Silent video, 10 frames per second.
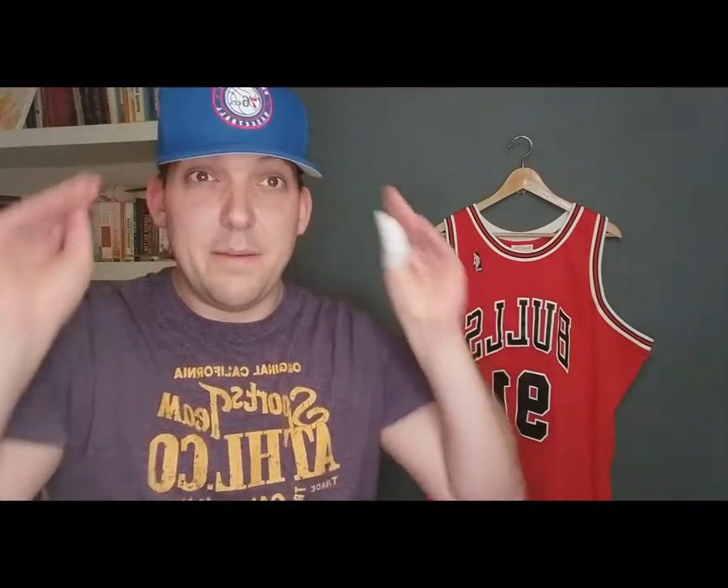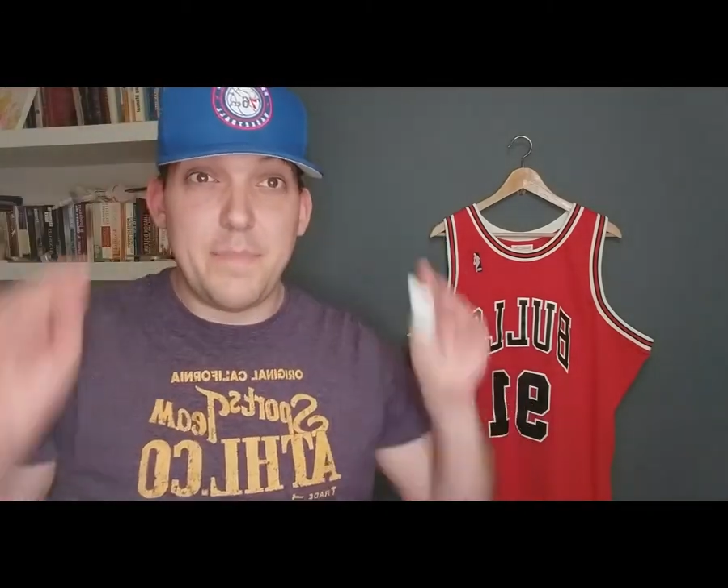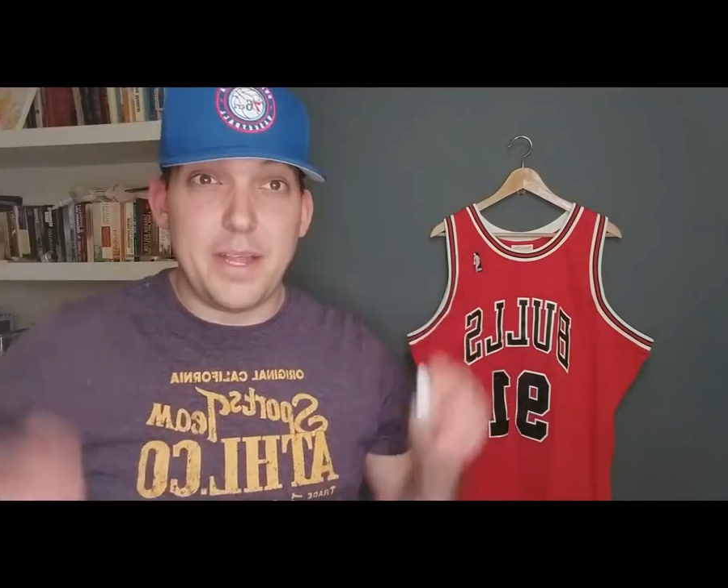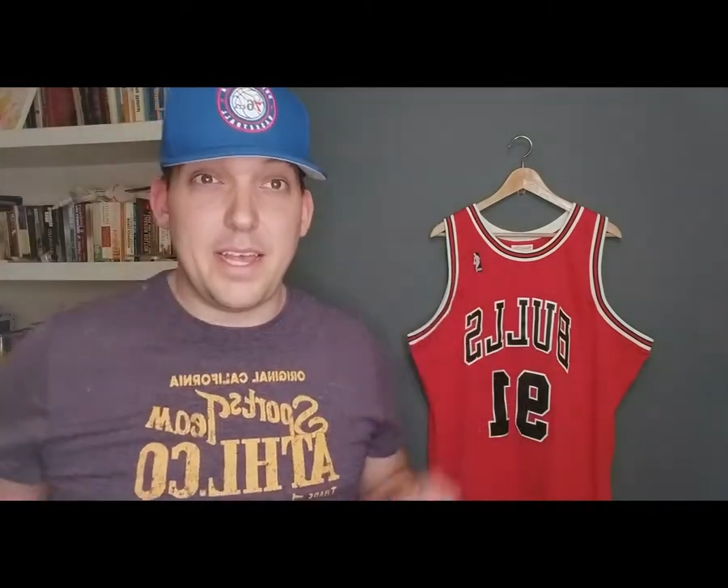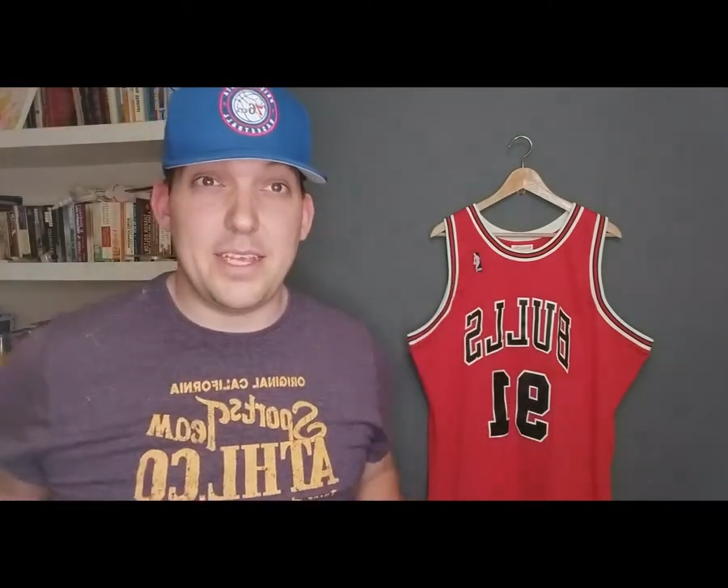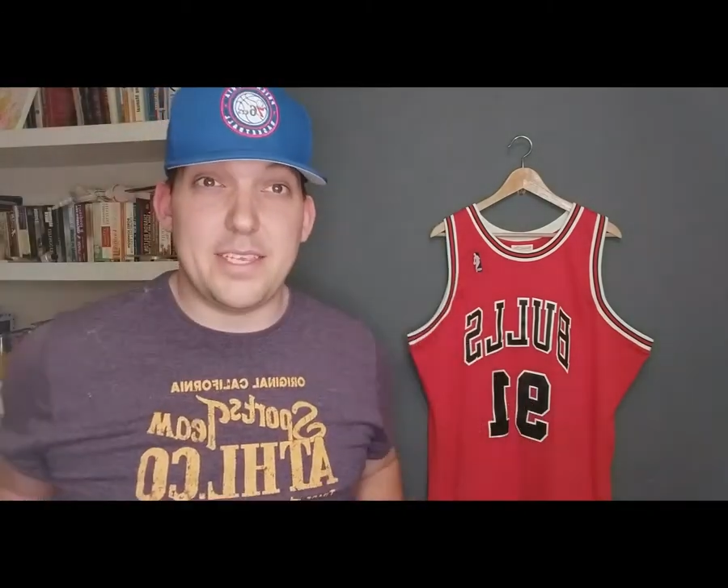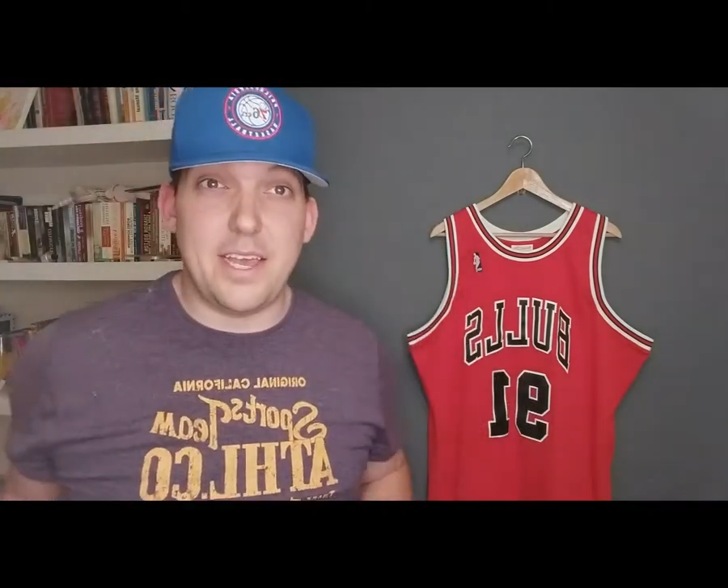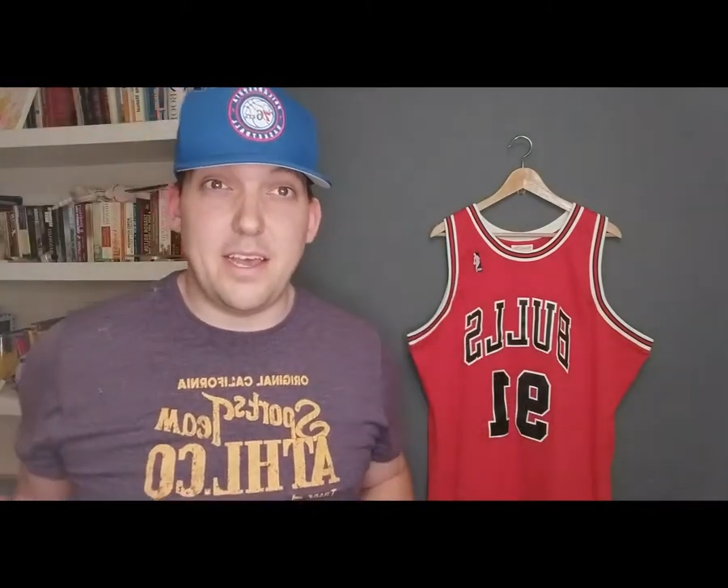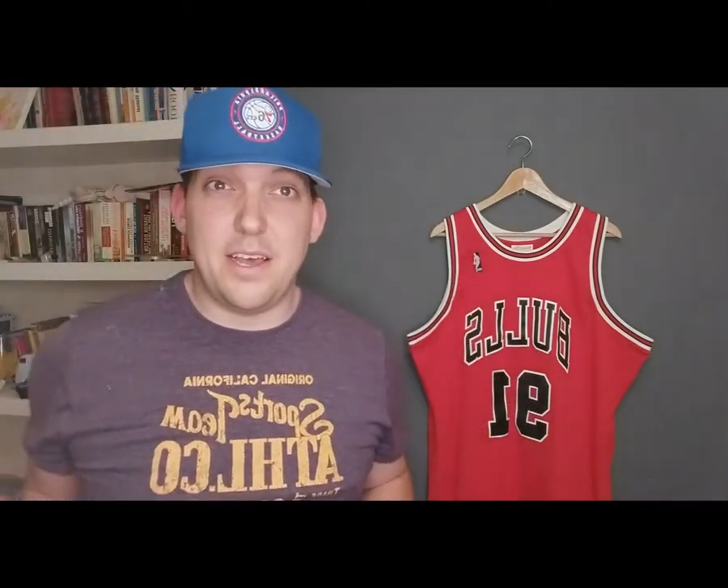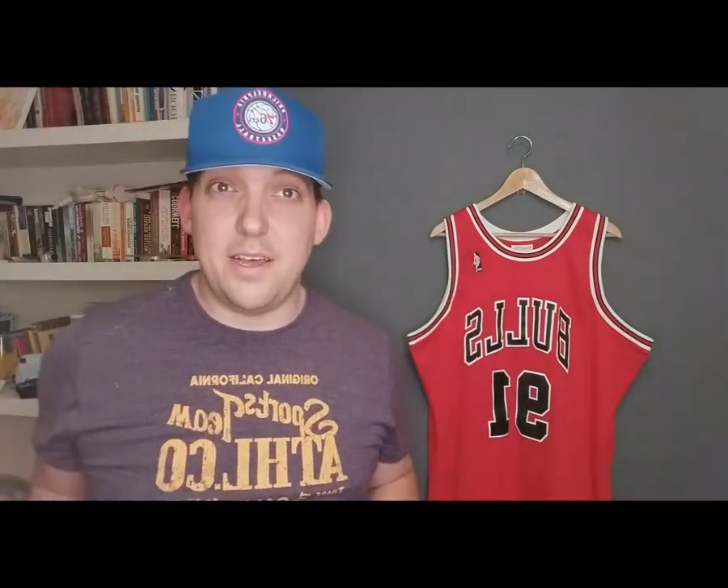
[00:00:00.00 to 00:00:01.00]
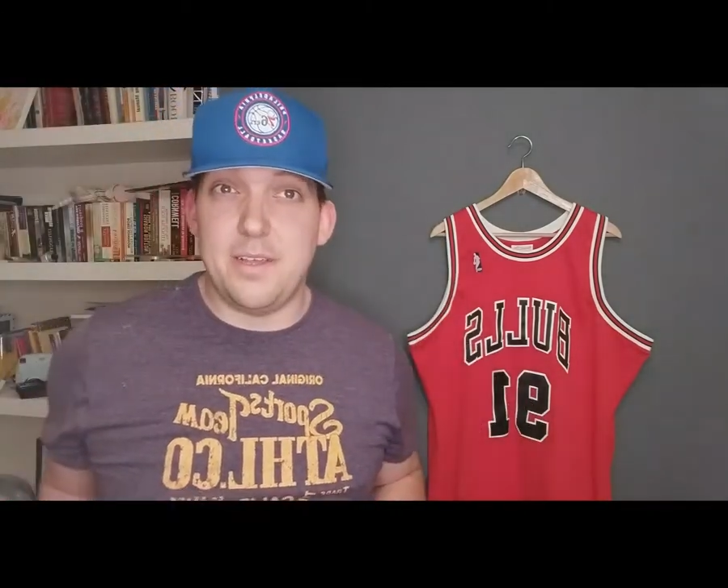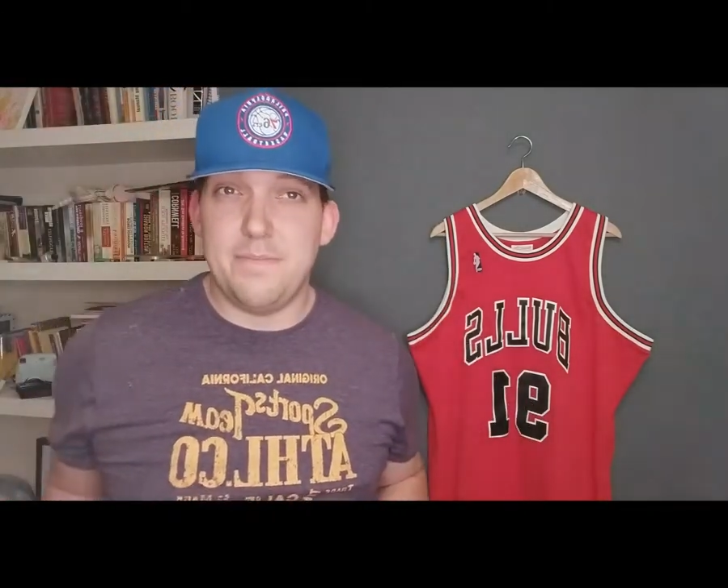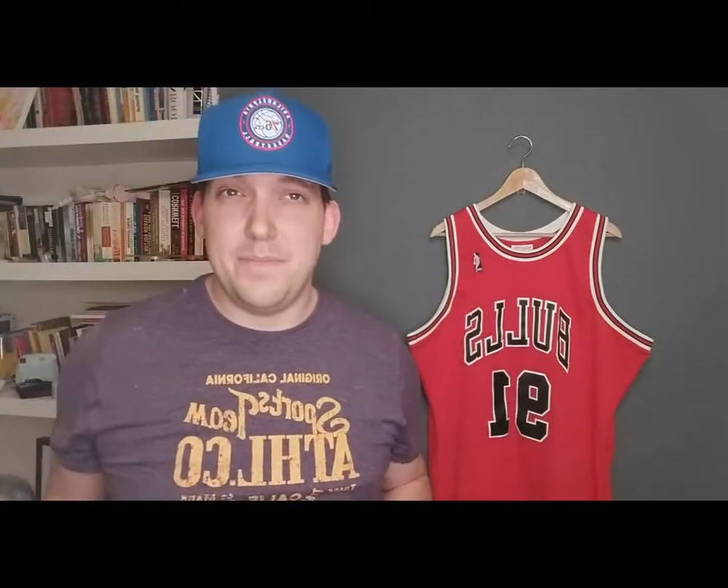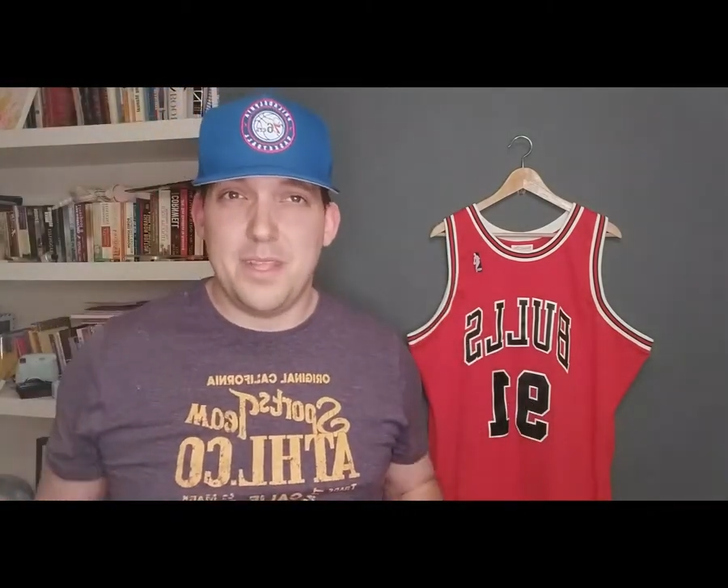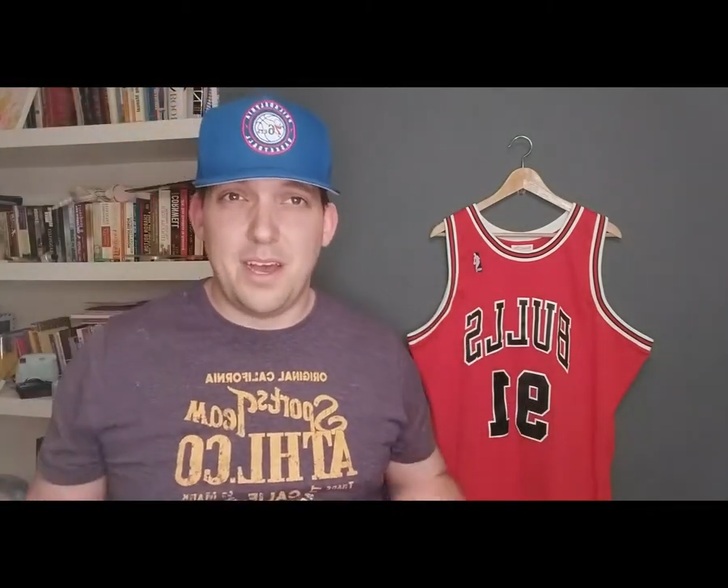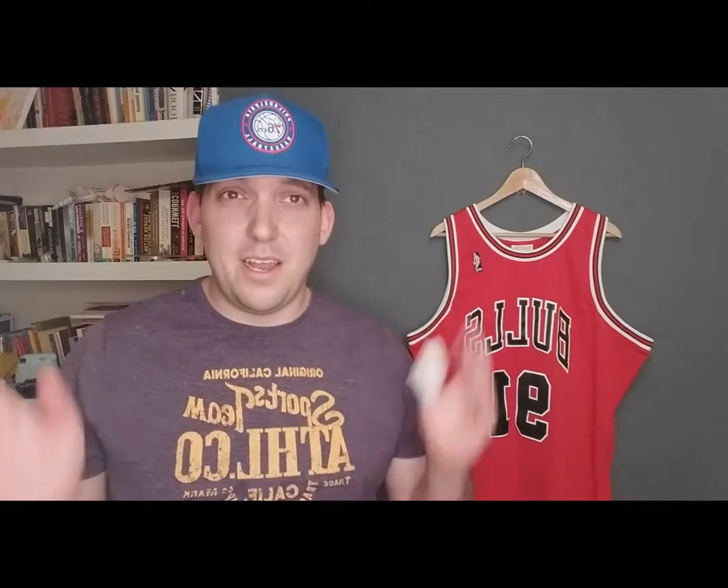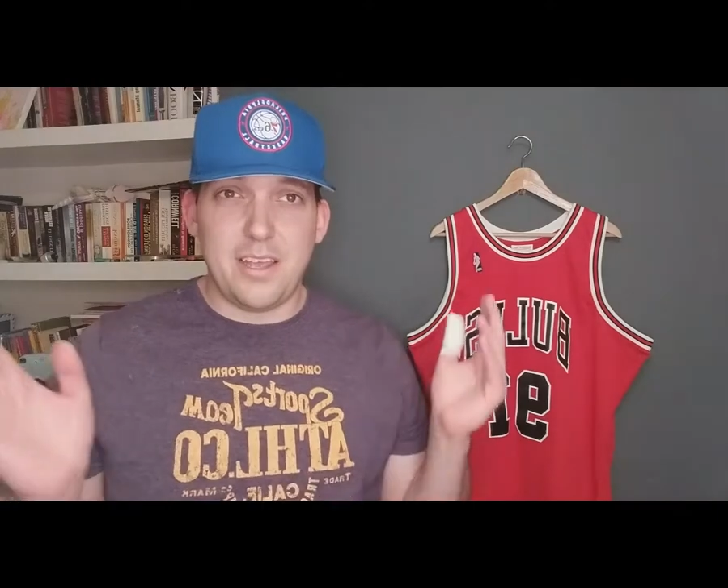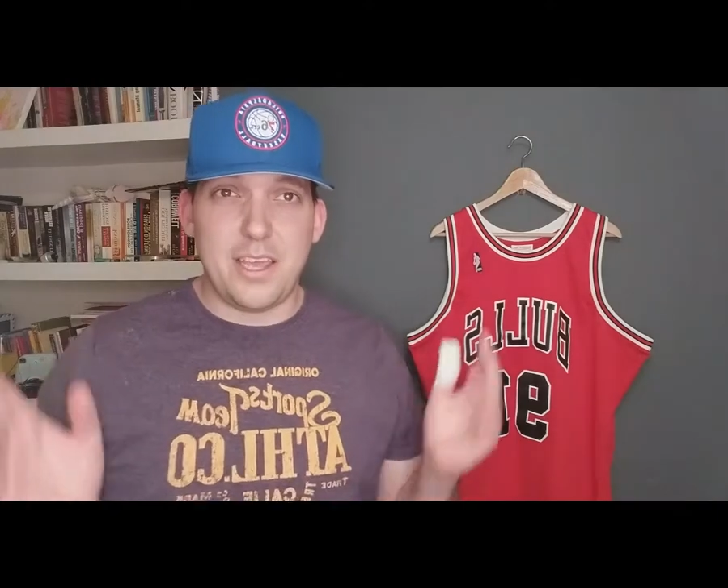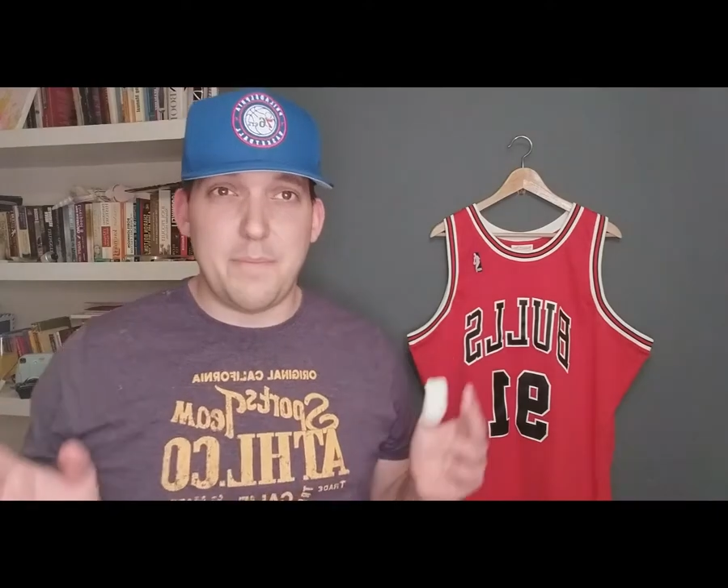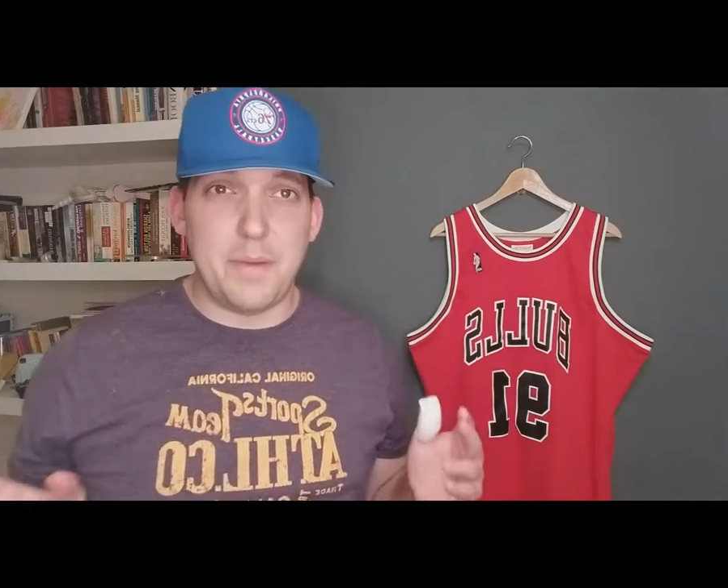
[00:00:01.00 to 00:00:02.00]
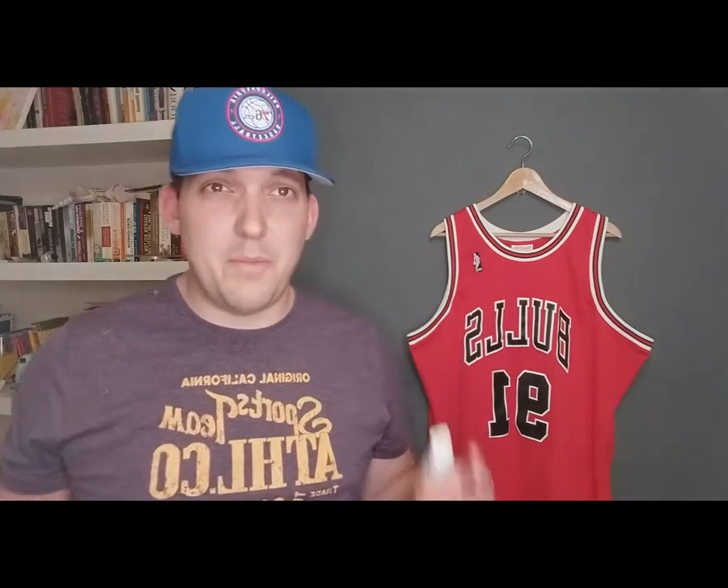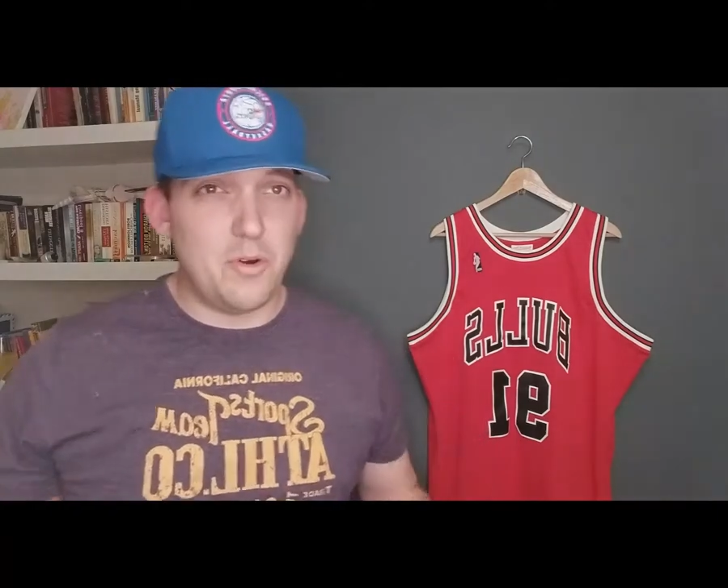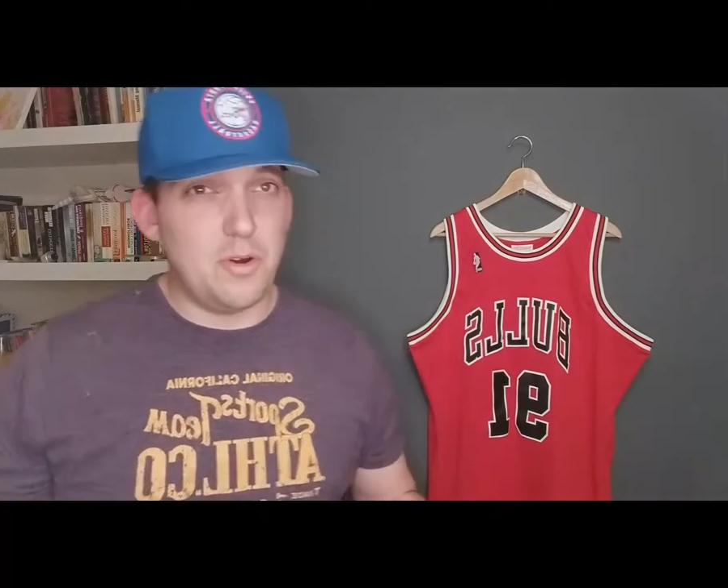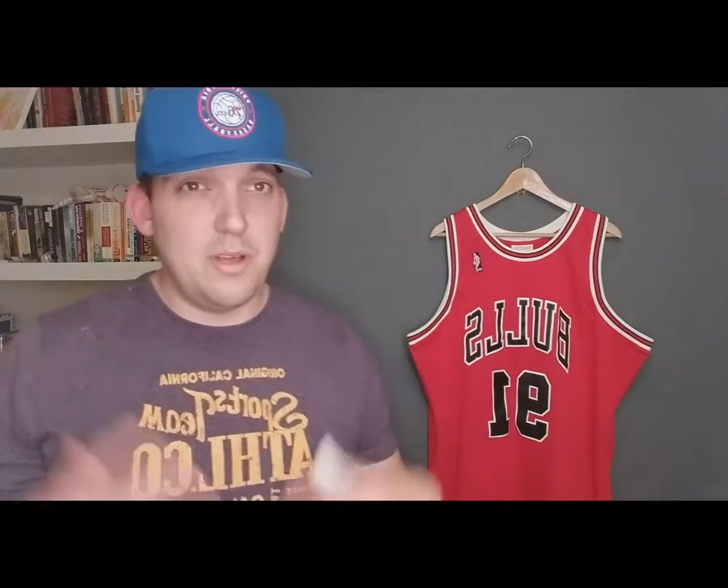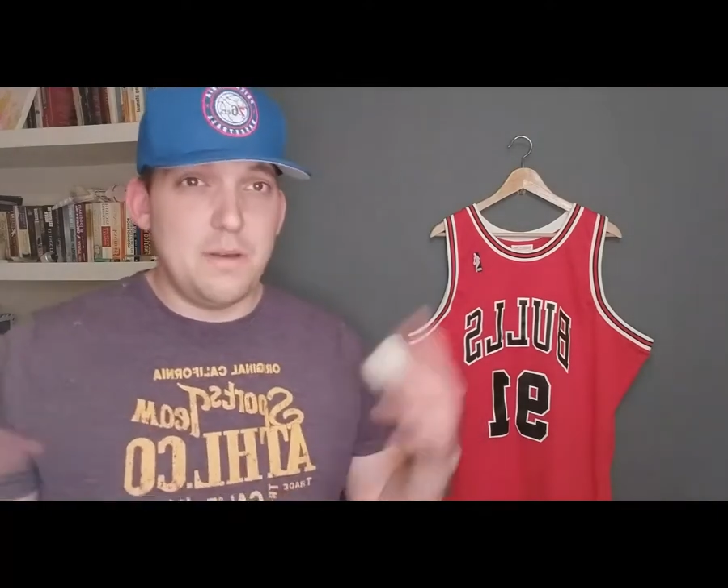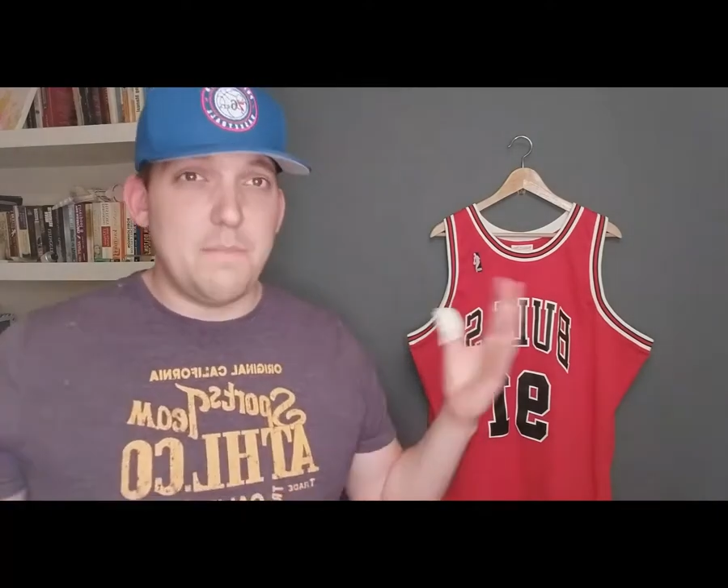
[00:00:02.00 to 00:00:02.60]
but that's I like it a bit more.